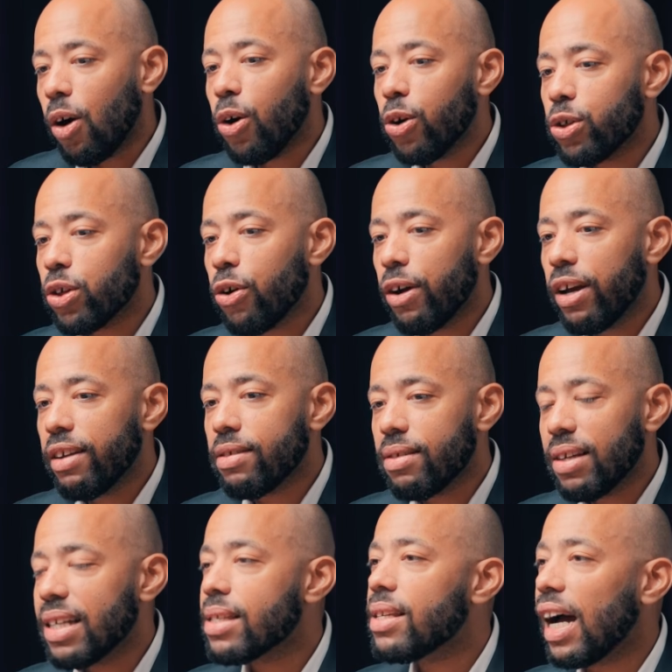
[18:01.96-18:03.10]
also
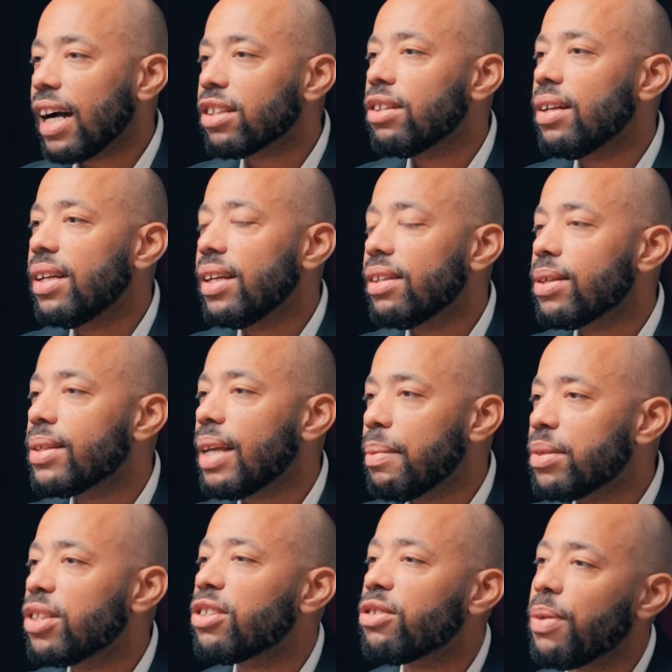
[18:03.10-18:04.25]
is actually the same
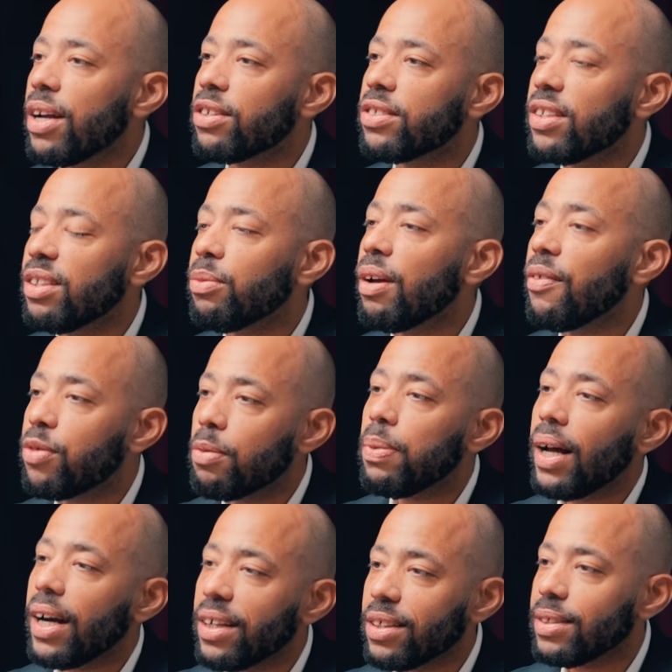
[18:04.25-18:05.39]
situation with
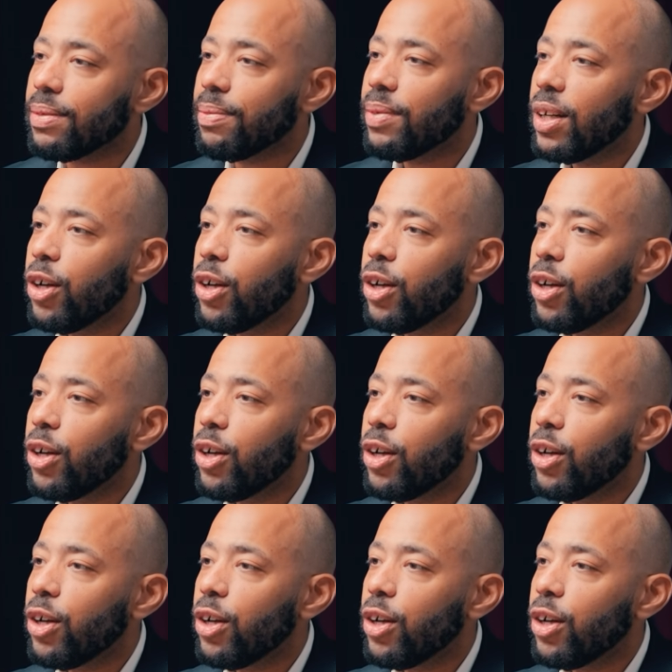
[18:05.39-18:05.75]
suppliers.